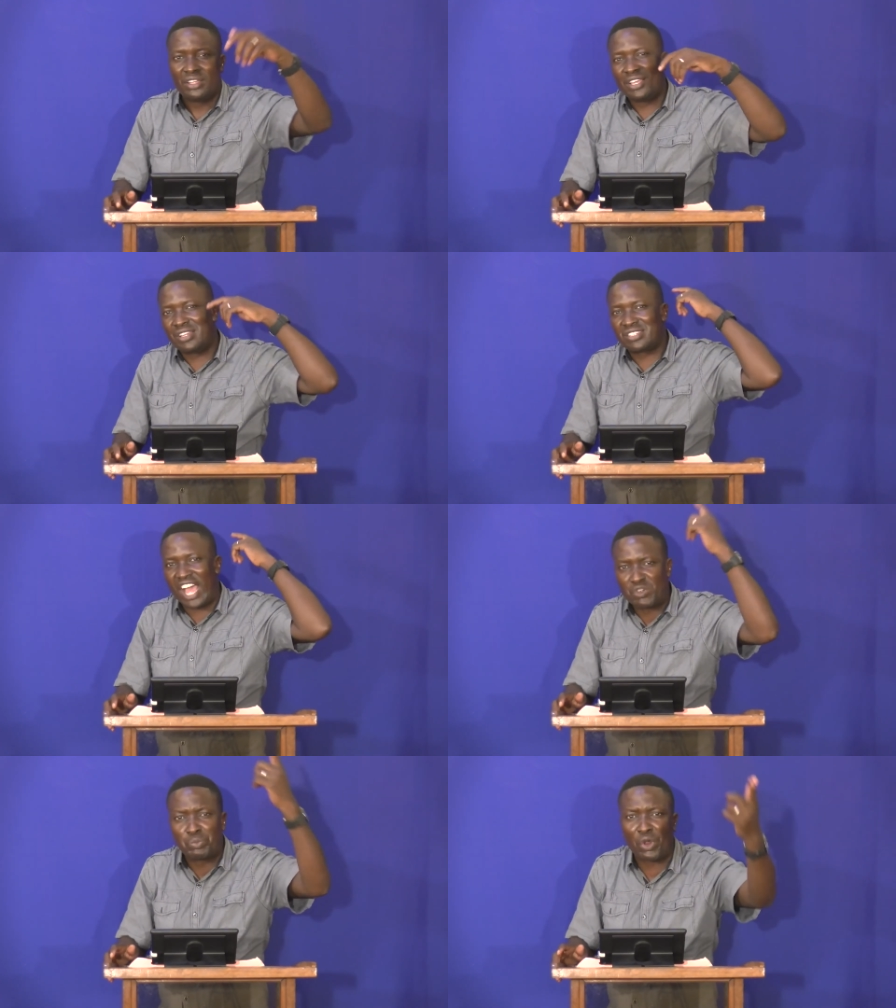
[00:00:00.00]
Is
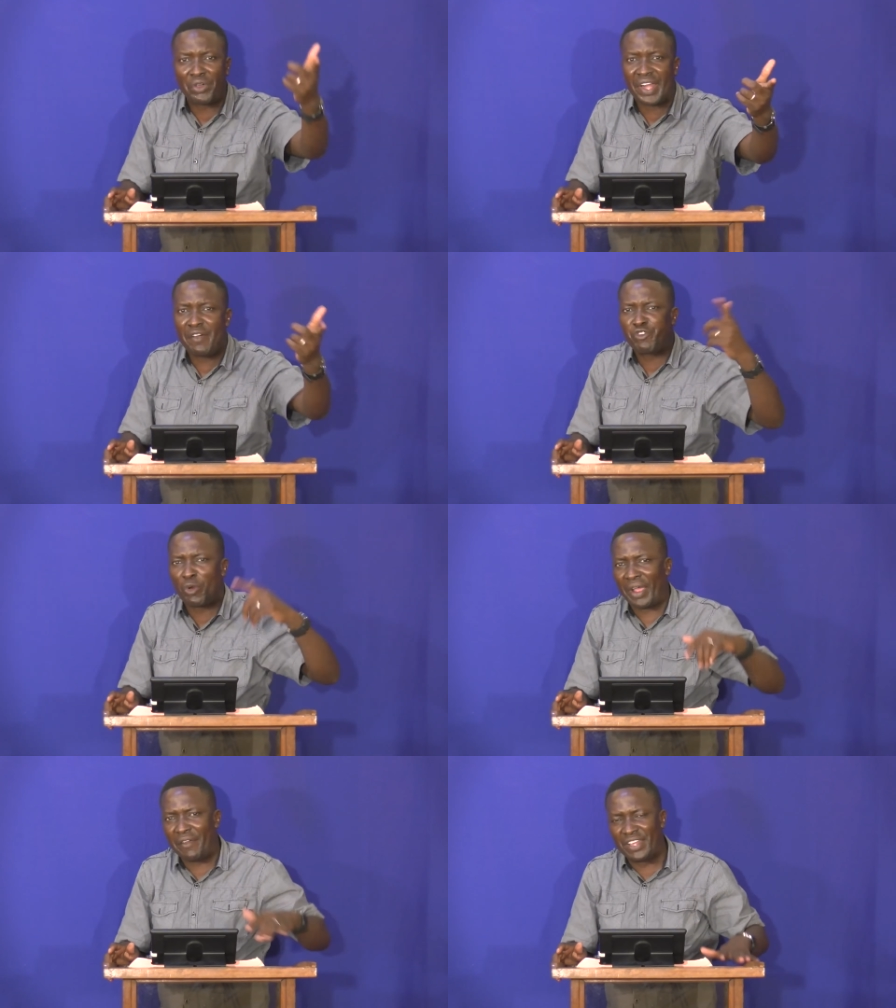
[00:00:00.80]
that program
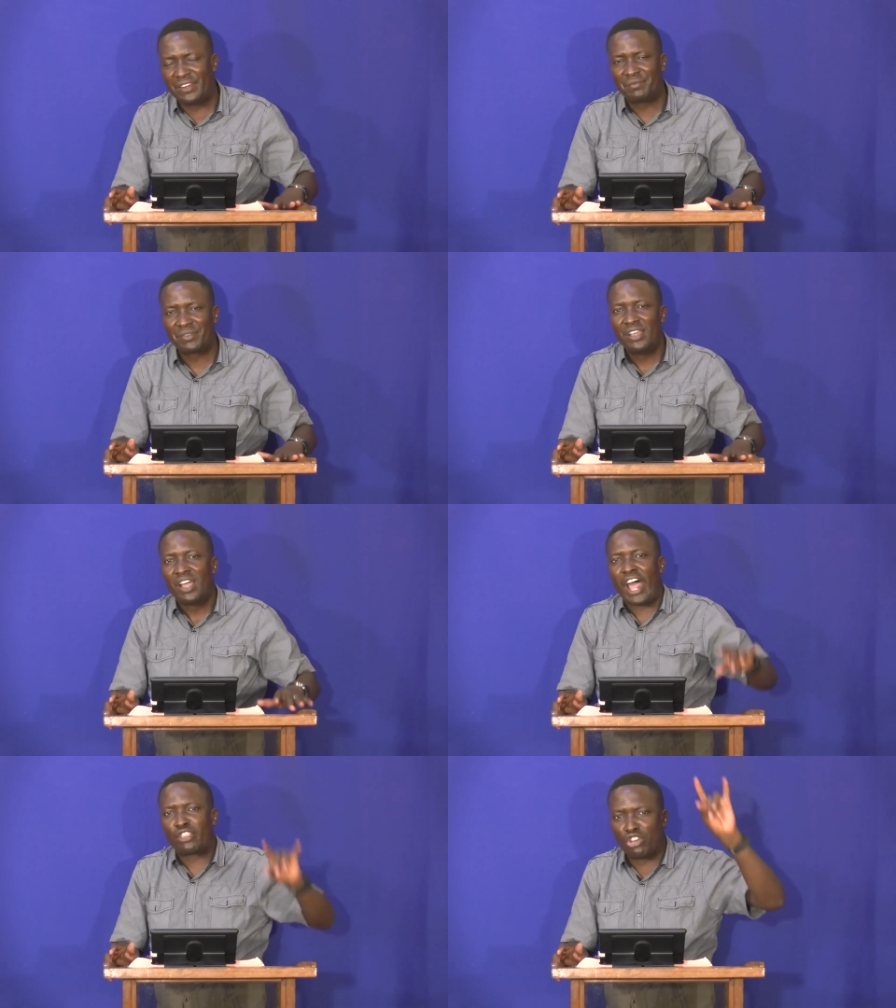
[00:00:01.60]
from heaven?
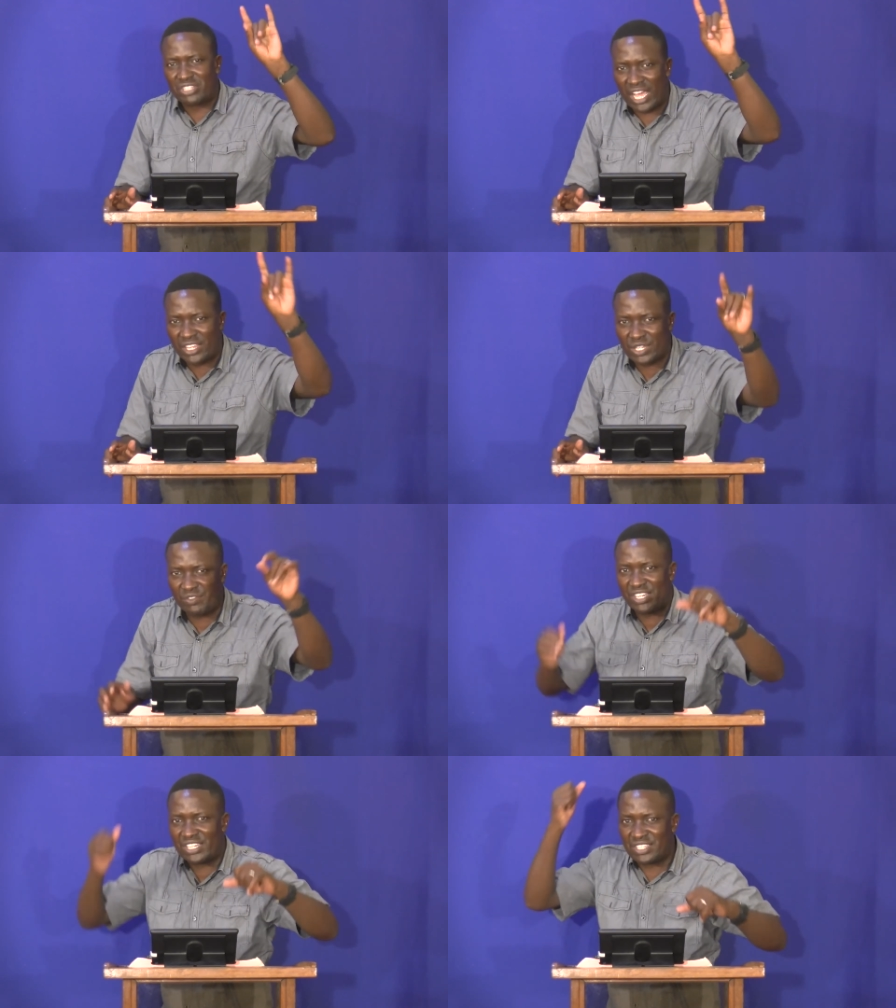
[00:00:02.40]
Are those
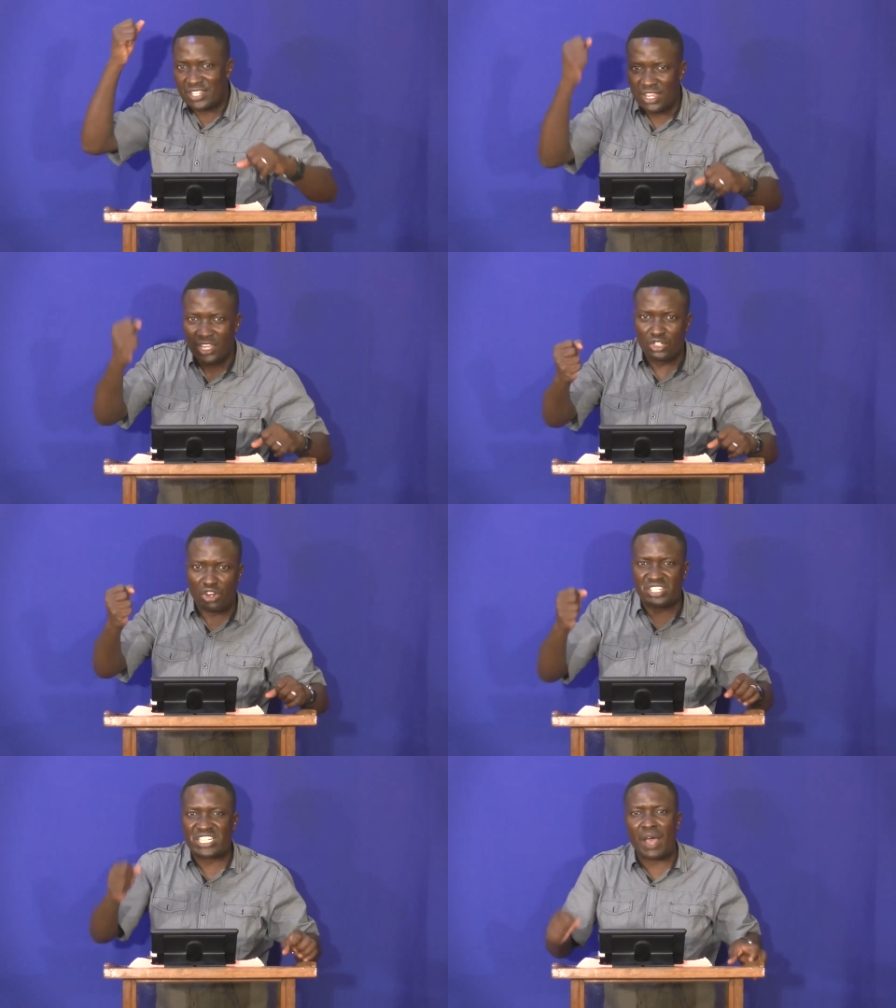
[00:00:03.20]
activities, you
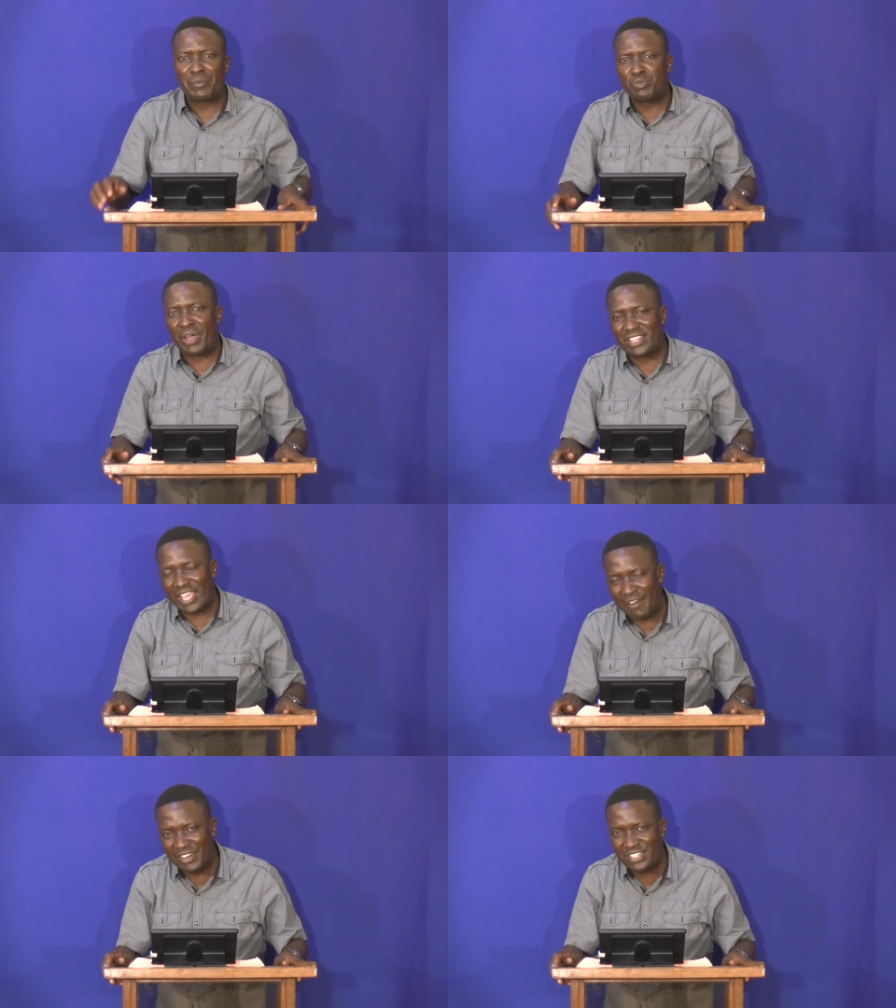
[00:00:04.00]
know, stamped by the
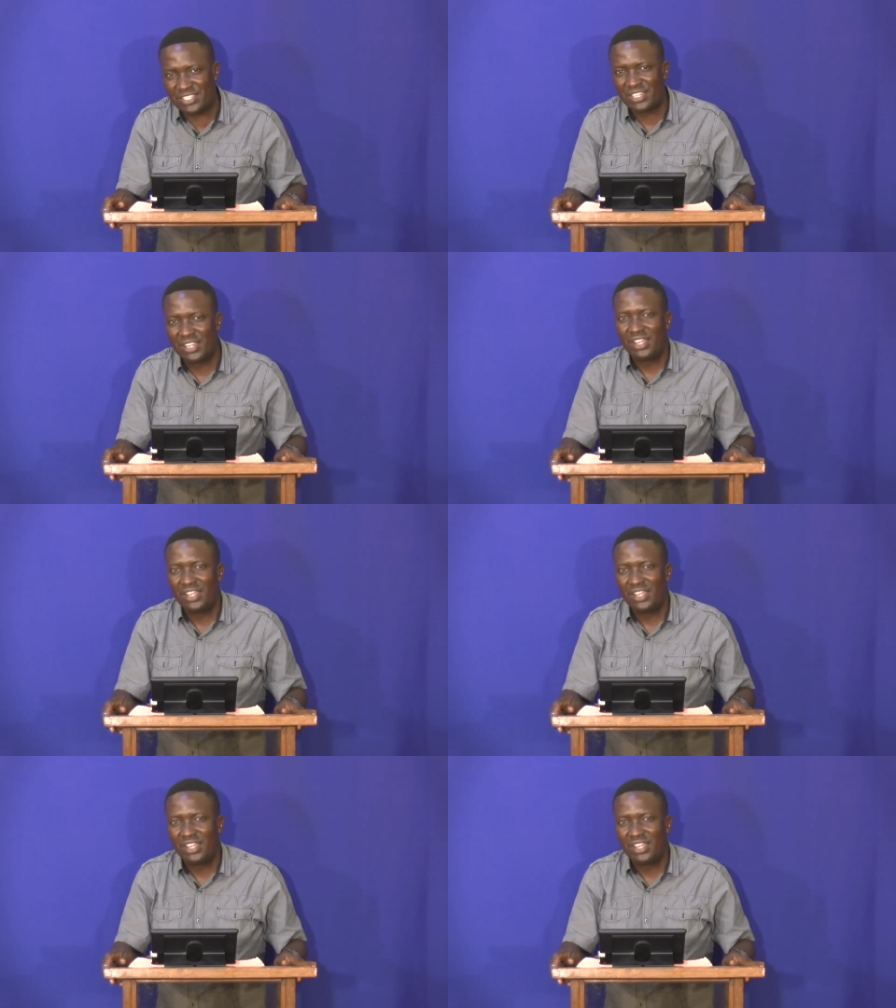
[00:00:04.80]
heavens?